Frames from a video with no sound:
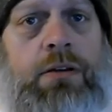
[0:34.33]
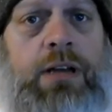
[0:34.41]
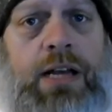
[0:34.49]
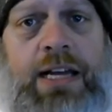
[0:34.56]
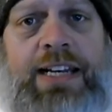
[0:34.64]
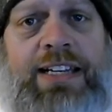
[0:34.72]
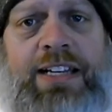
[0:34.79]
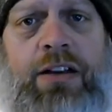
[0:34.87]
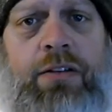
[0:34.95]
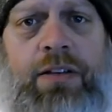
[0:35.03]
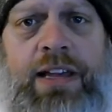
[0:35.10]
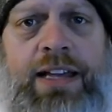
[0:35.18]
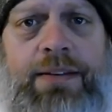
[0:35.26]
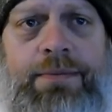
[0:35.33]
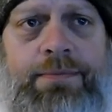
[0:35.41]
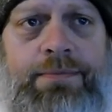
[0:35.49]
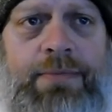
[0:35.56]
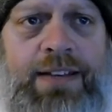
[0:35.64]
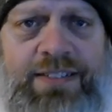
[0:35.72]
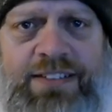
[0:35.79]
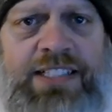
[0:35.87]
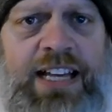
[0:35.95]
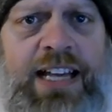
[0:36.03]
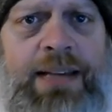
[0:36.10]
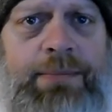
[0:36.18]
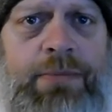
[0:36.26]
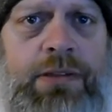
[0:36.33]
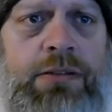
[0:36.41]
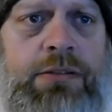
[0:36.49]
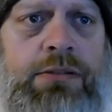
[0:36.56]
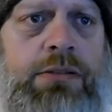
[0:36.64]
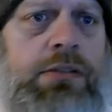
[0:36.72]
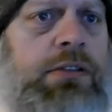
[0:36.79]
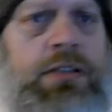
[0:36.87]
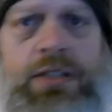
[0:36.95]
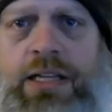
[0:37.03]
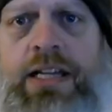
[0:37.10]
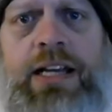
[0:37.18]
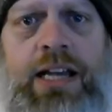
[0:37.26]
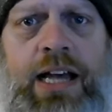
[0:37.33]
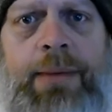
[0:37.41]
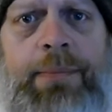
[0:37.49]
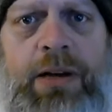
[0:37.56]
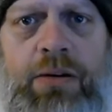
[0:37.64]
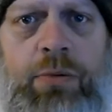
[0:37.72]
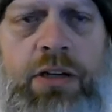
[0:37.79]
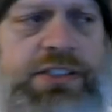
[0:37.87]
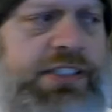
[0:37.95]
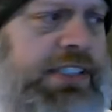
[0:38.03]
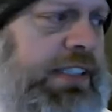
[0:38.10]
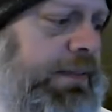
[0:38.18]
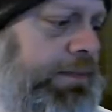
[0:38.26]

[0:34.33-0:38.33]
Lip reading: I didn't know that. At the time, I might have watched it.